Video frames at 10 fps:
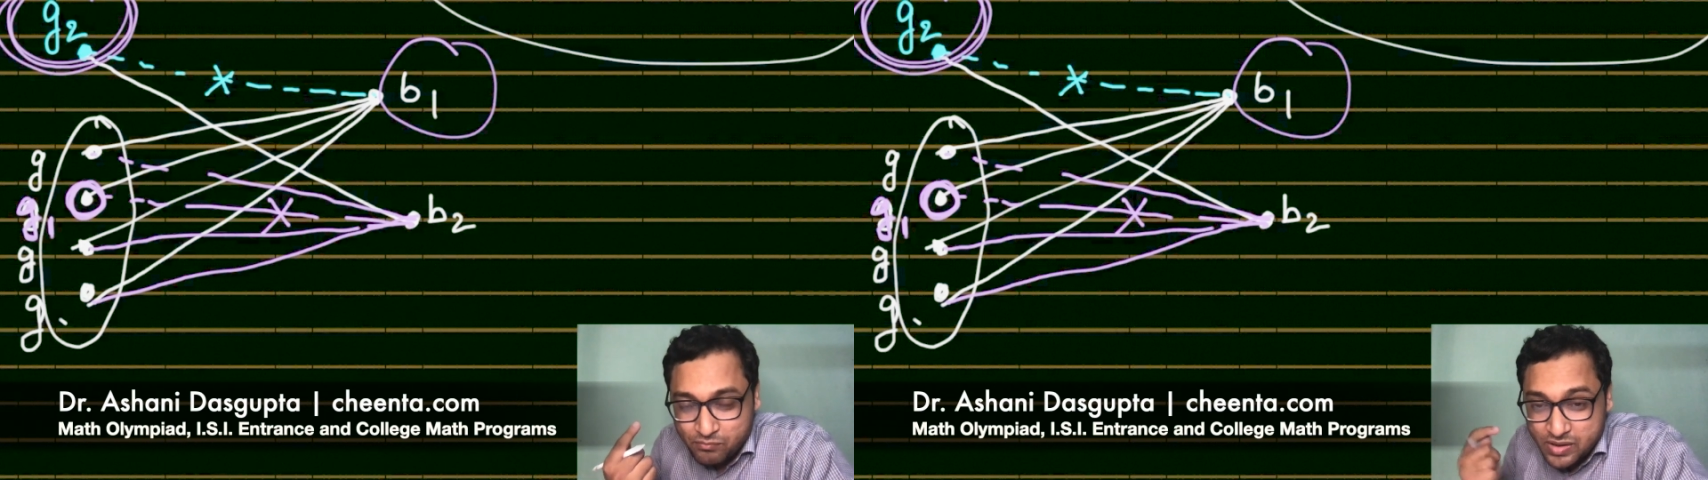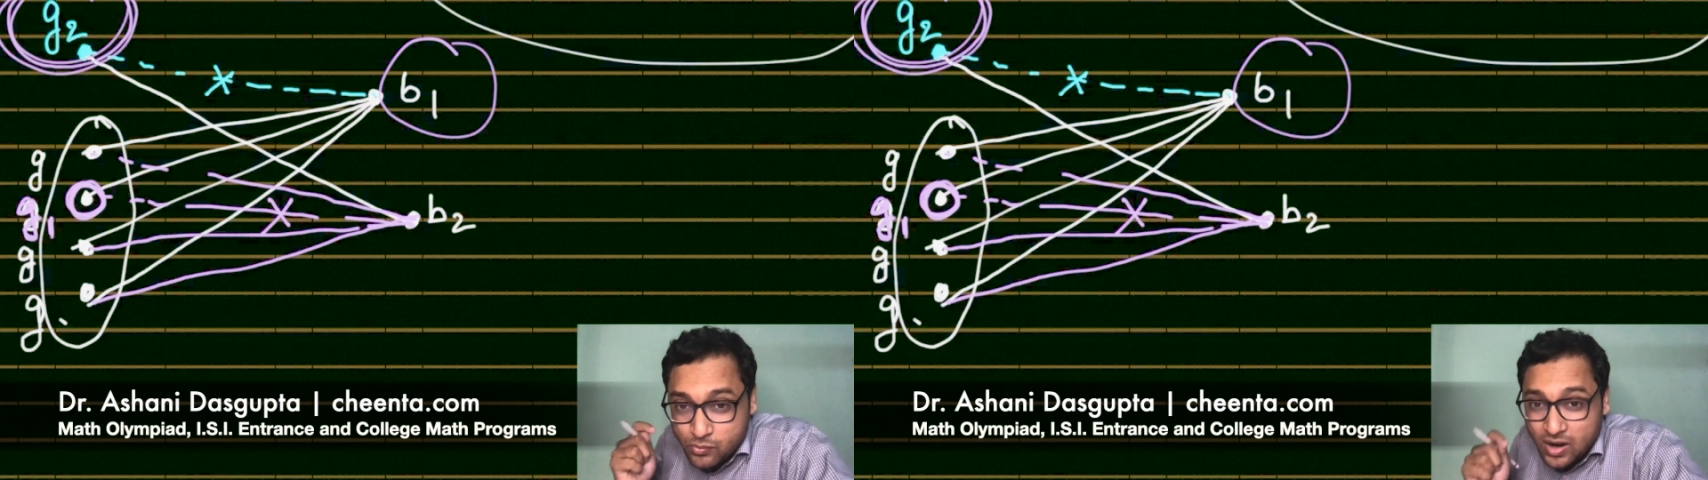
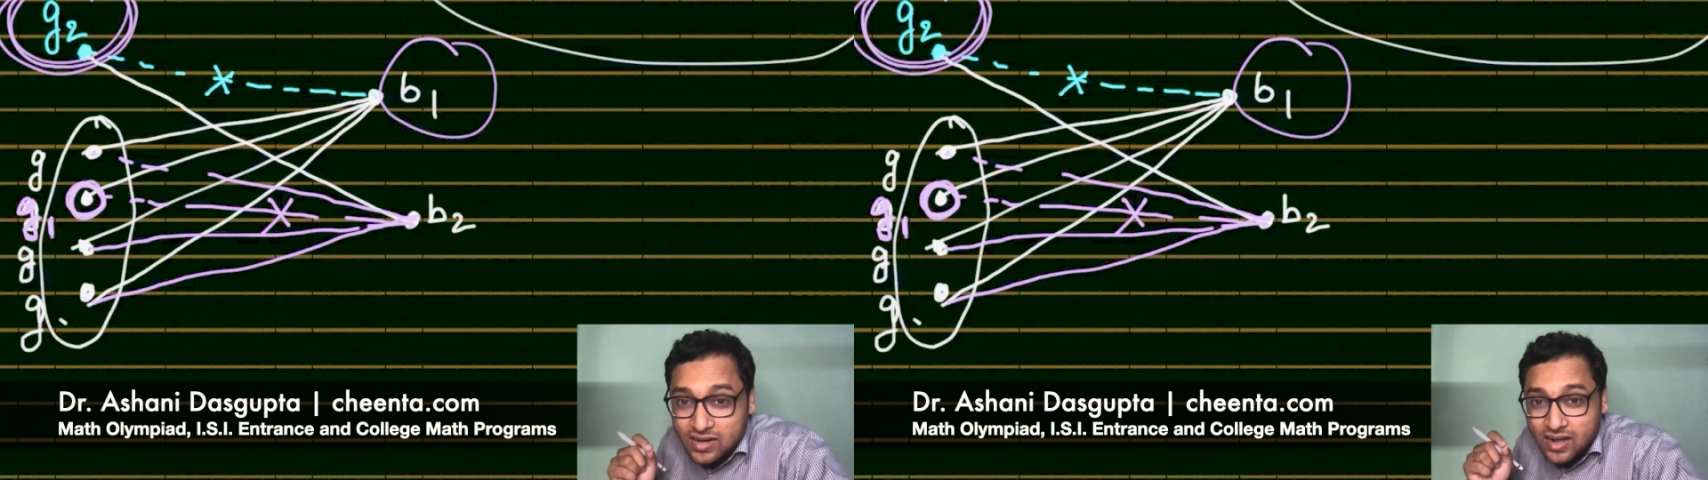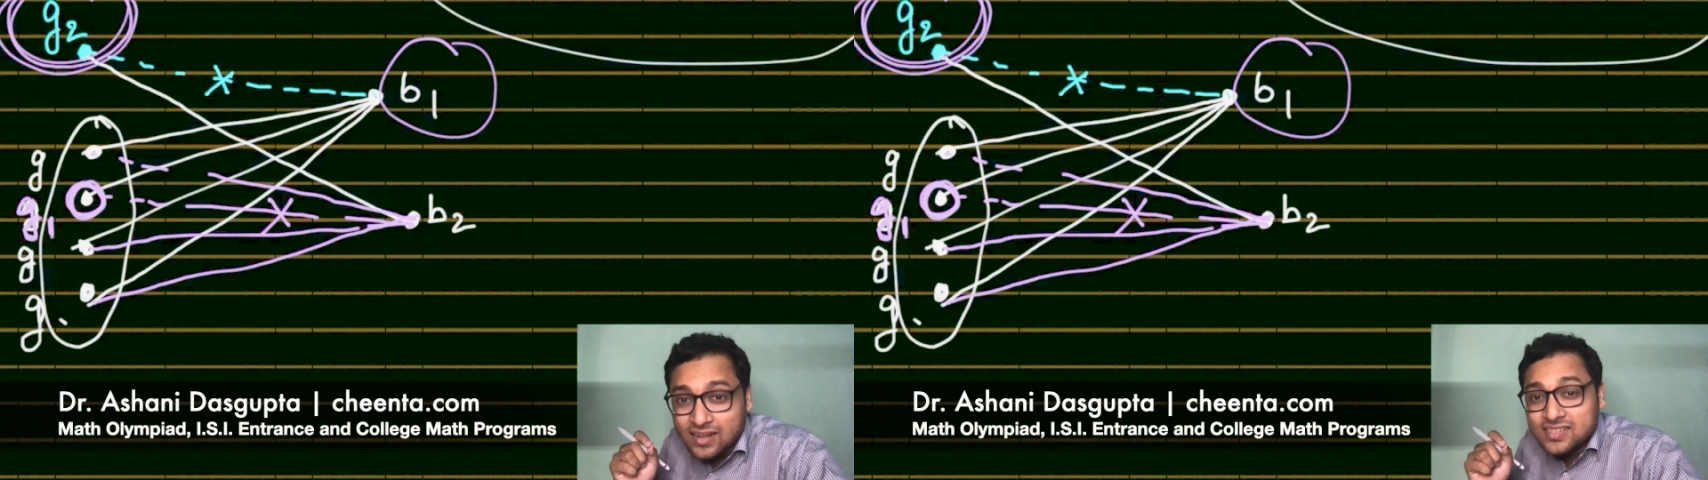
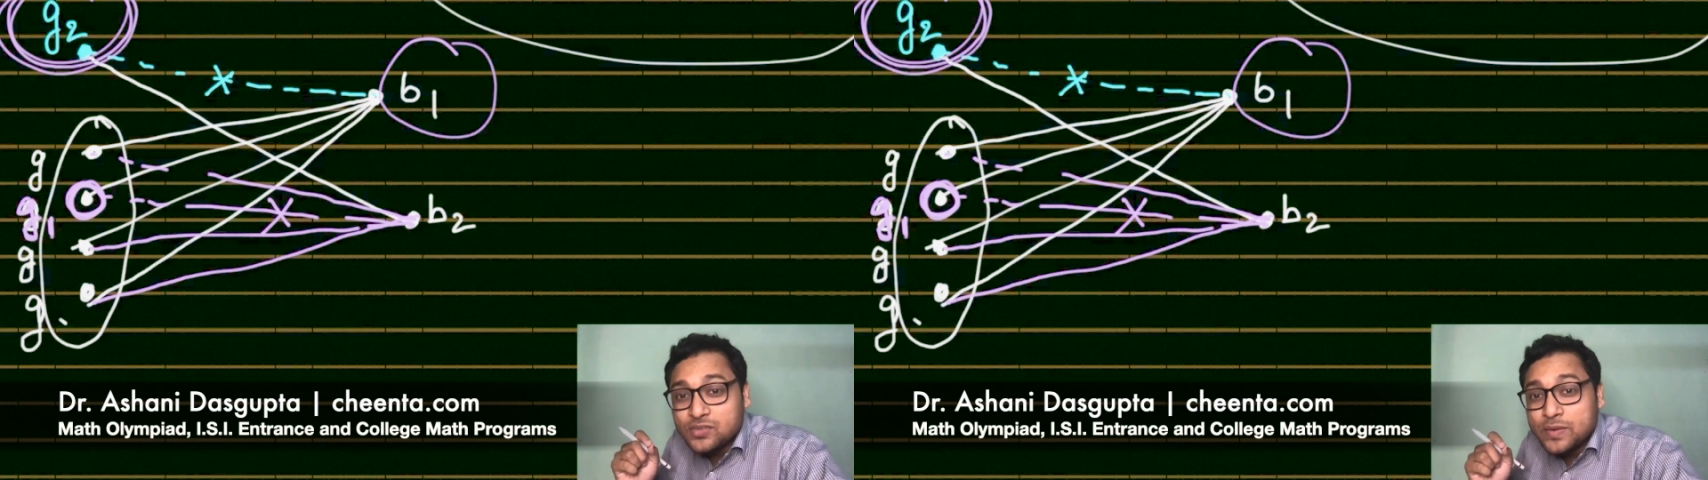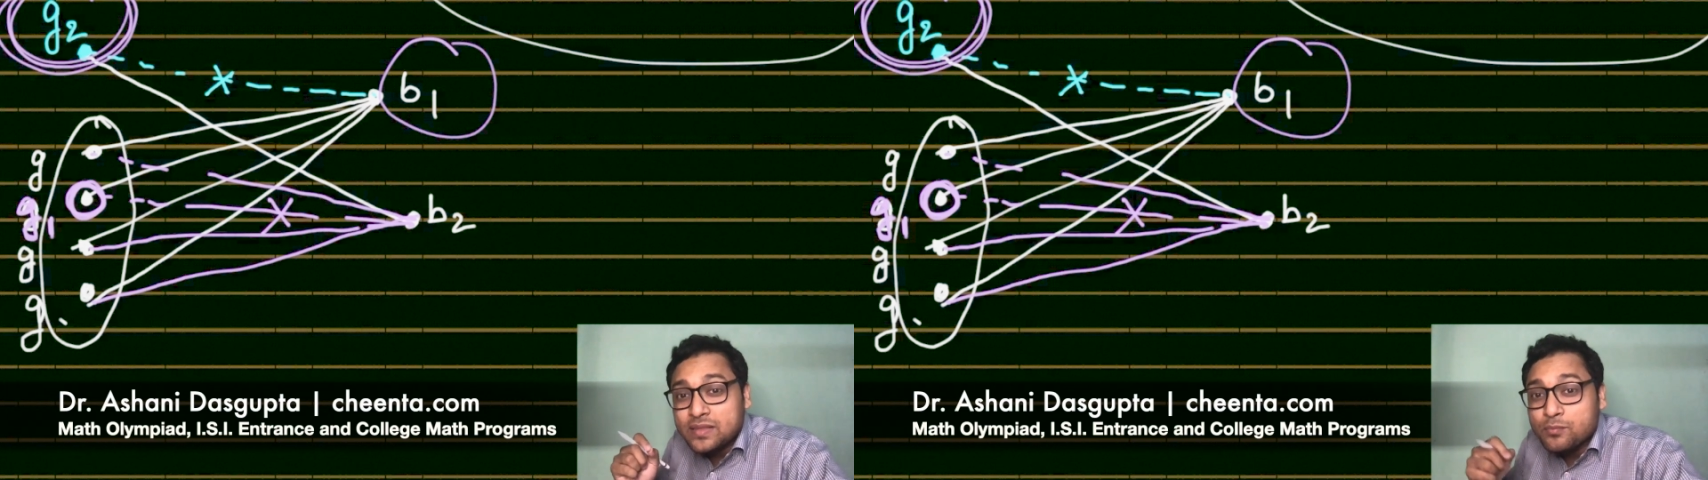B1
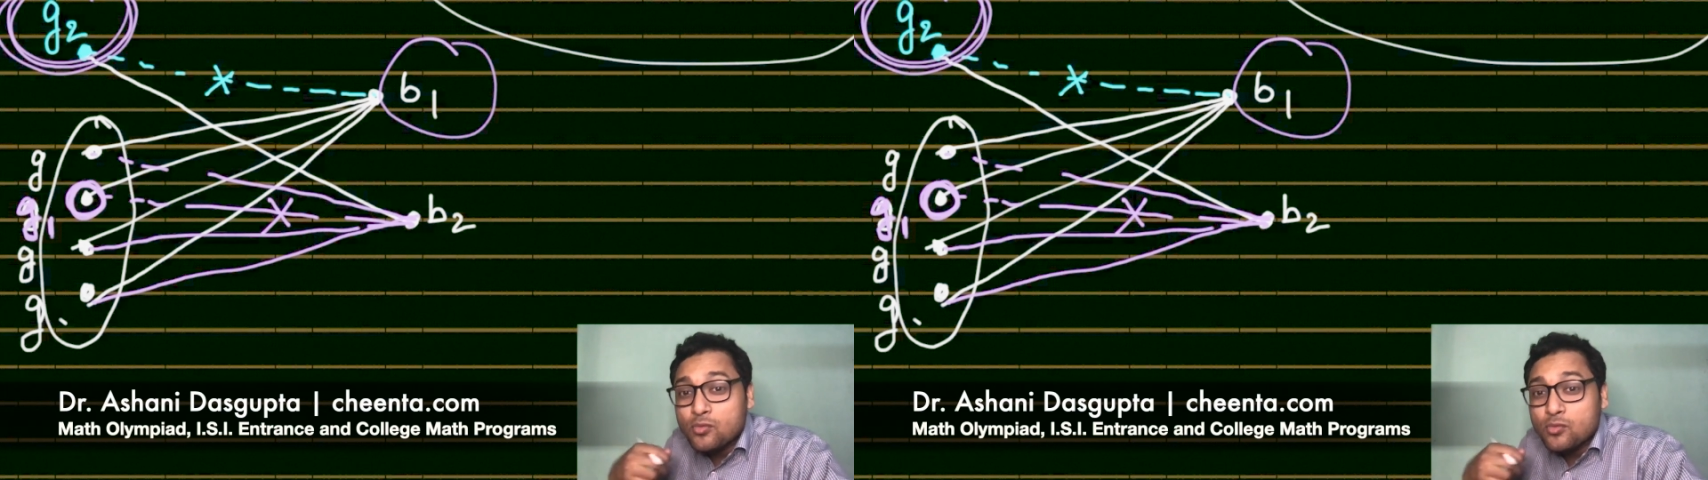danced with